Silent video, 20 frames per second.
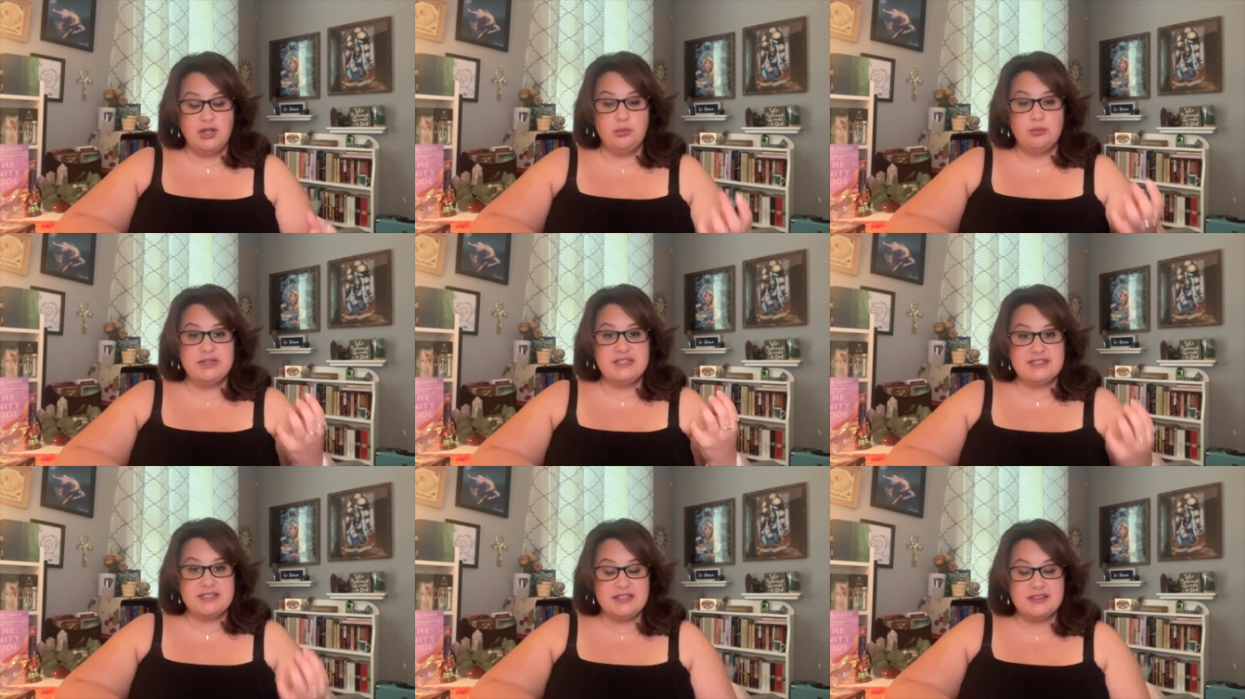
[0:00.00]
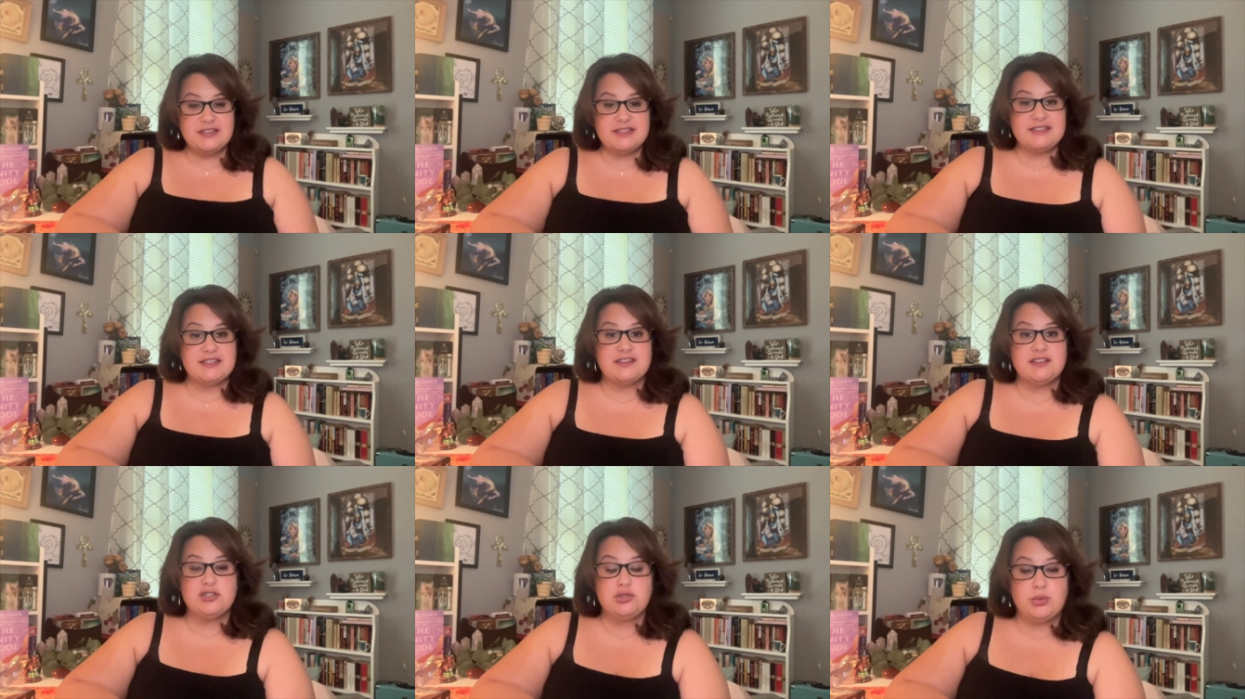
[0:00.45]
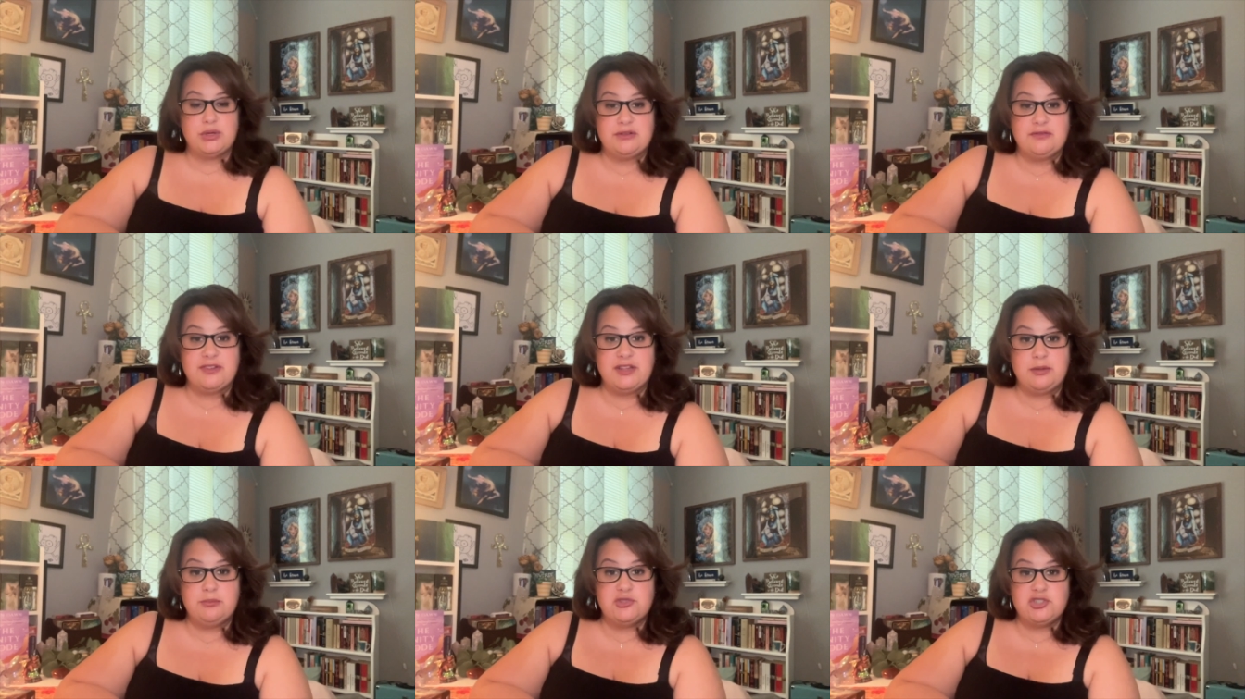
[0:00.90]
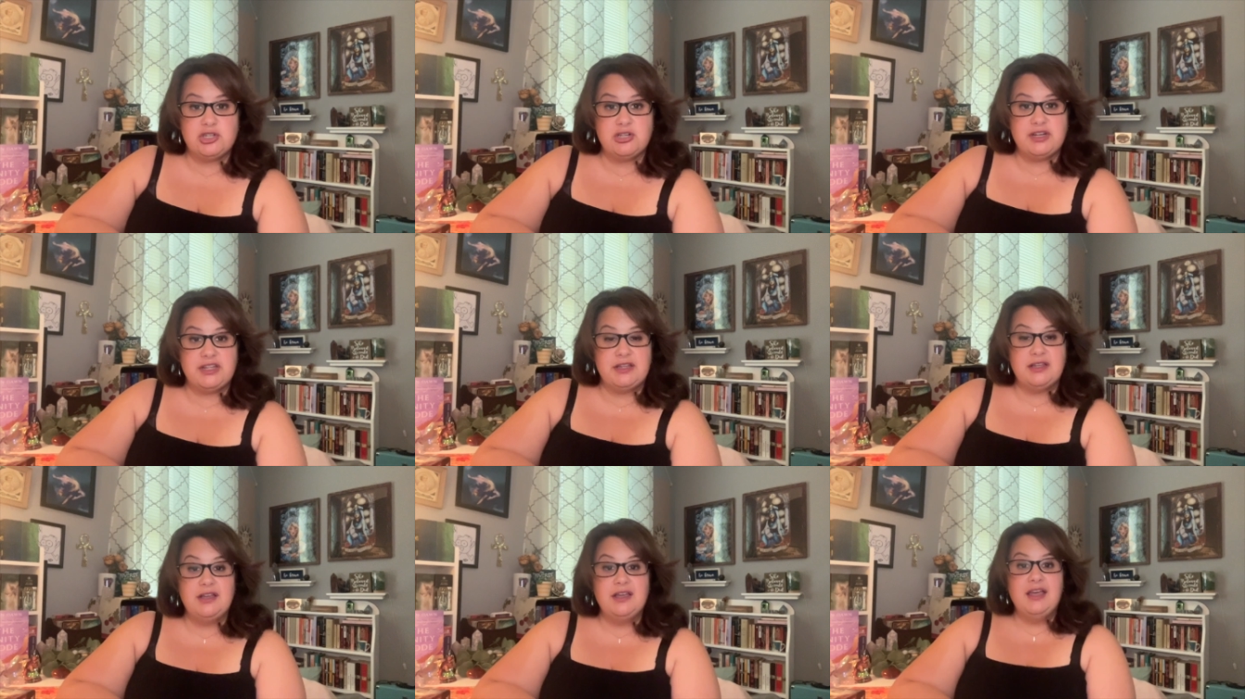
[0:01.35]
We see this in the Twin Flame
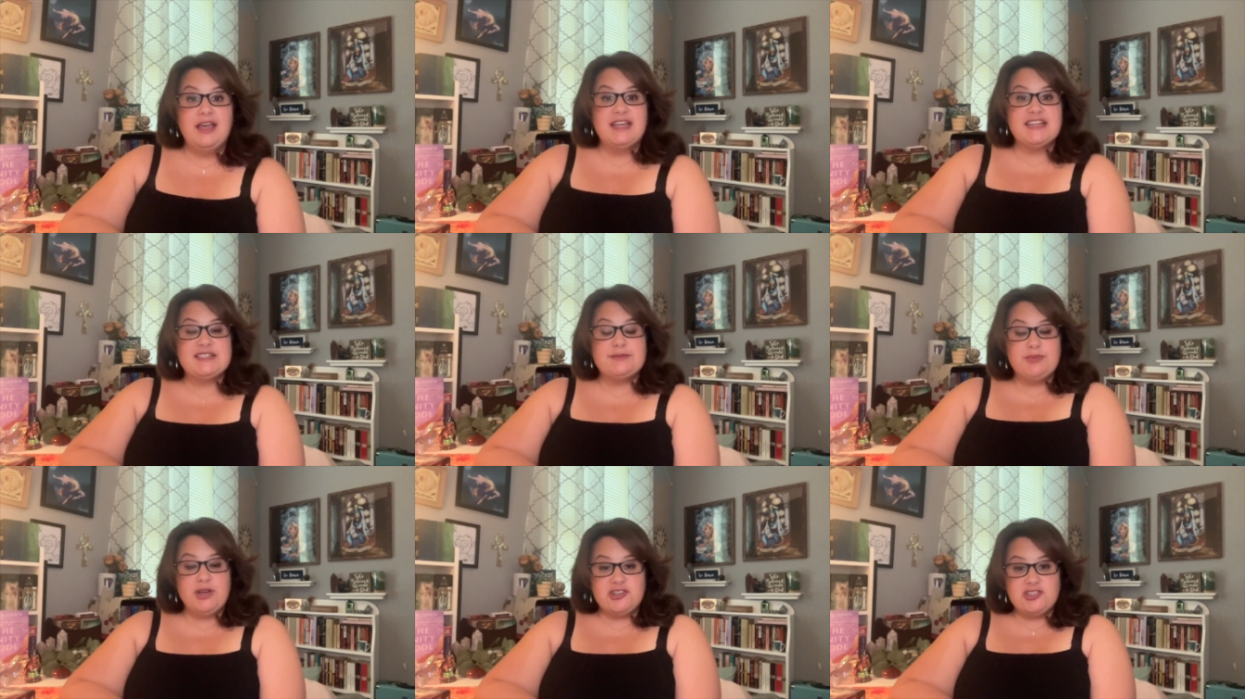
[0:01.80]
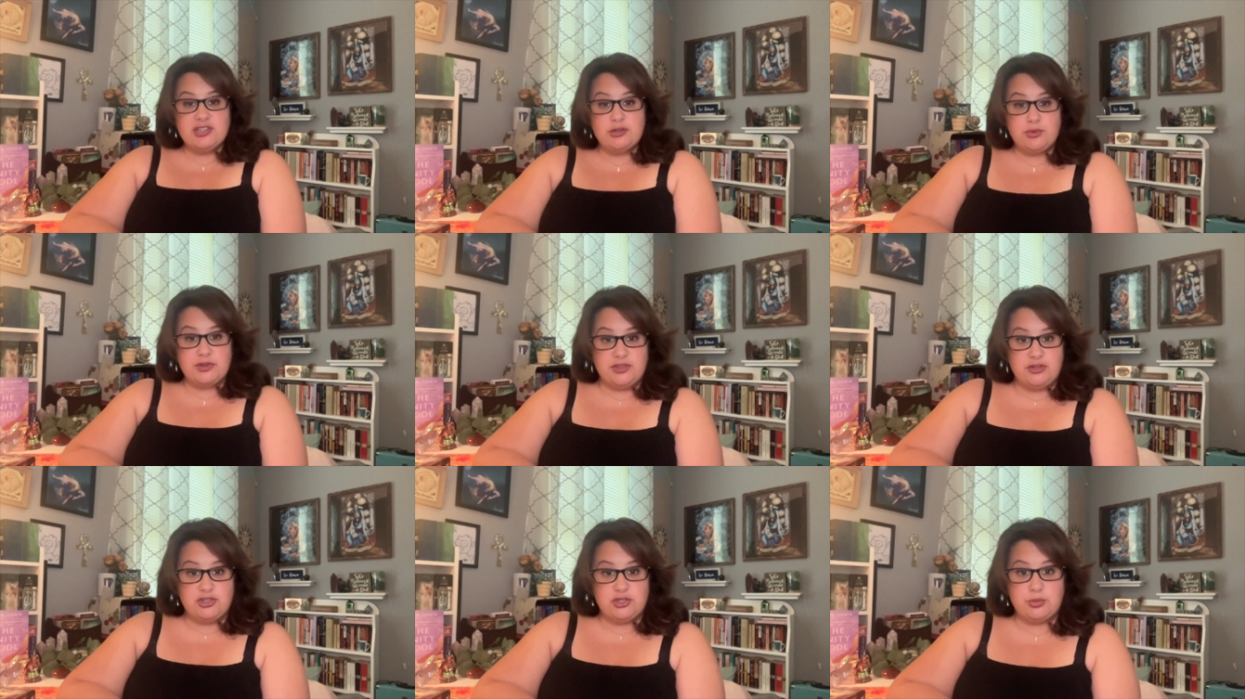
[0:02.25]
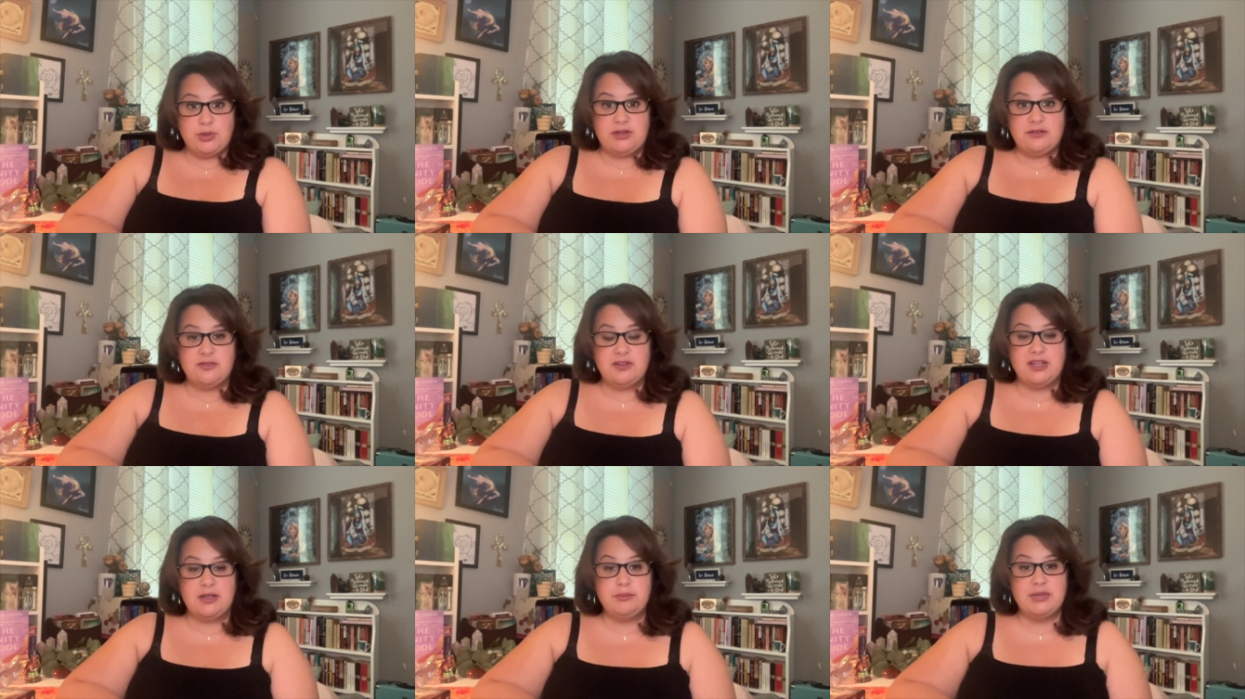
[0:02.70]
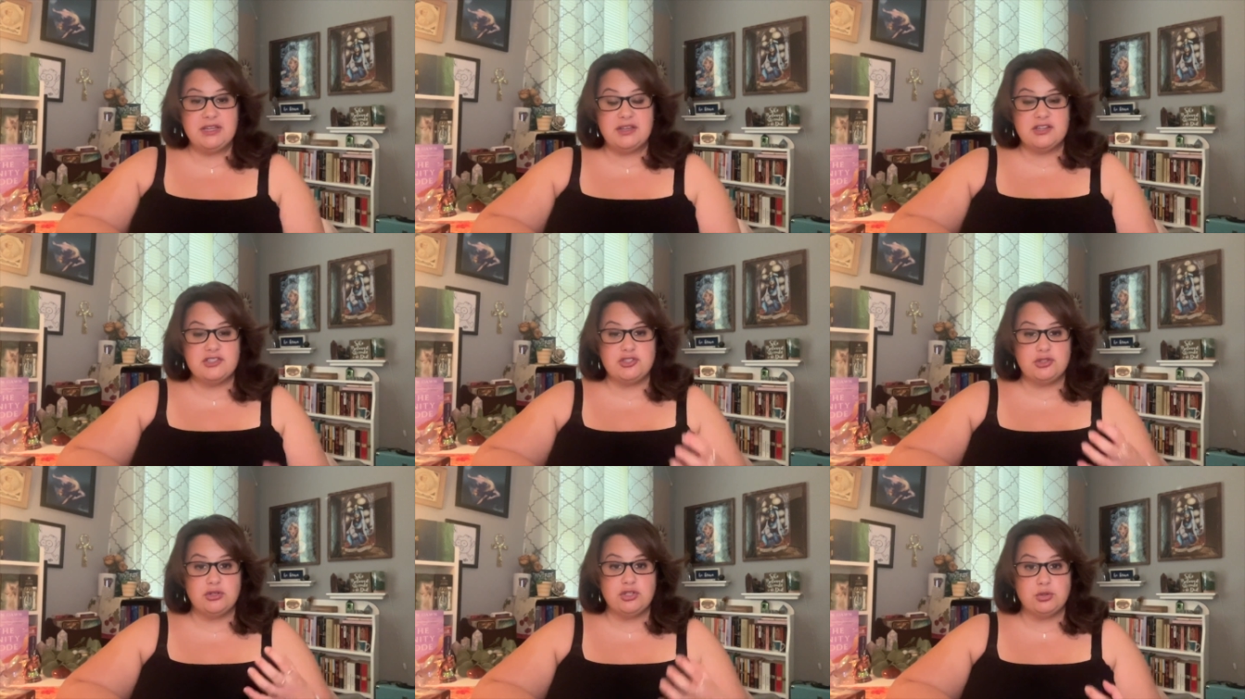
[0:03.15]
journey, especially with your Twin Flame,
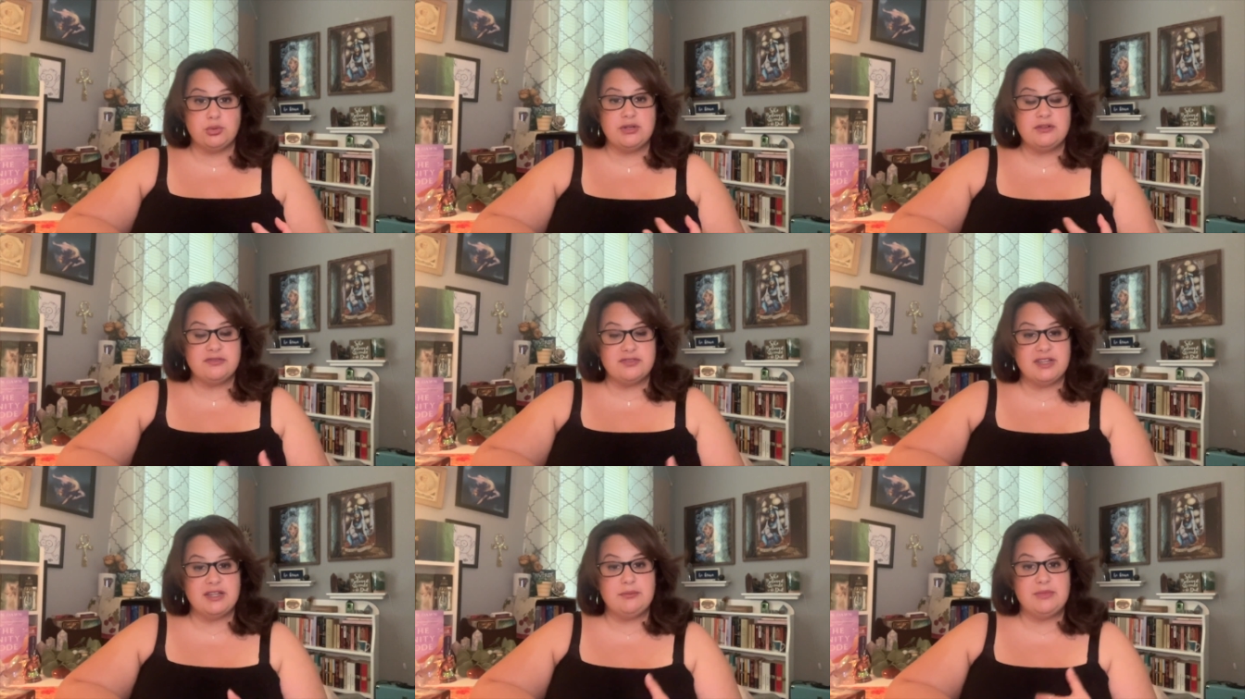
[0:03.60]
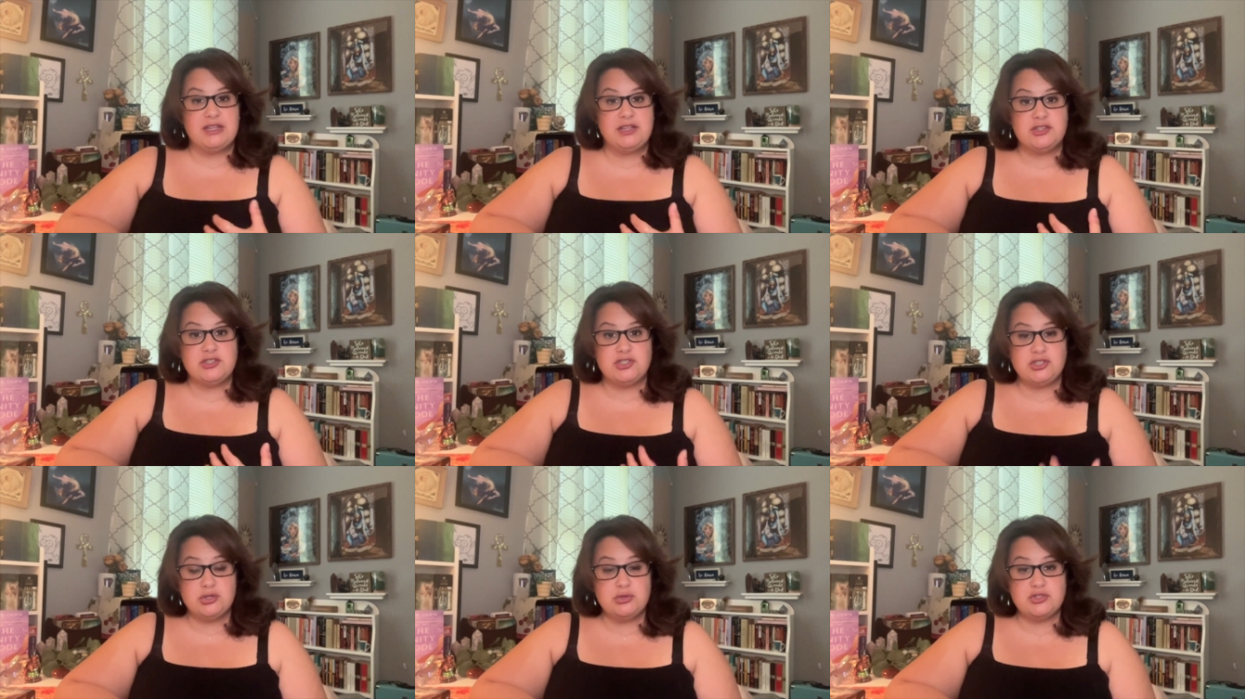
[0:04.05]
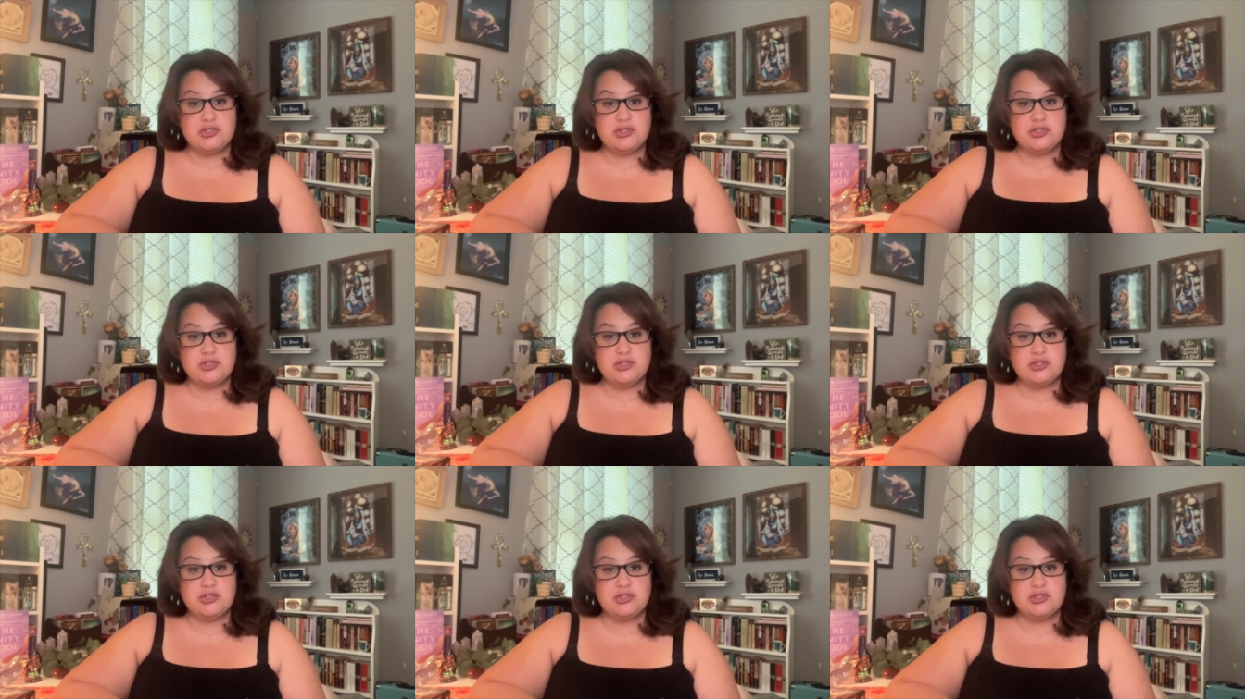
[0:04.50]
because your Twin Flame is you.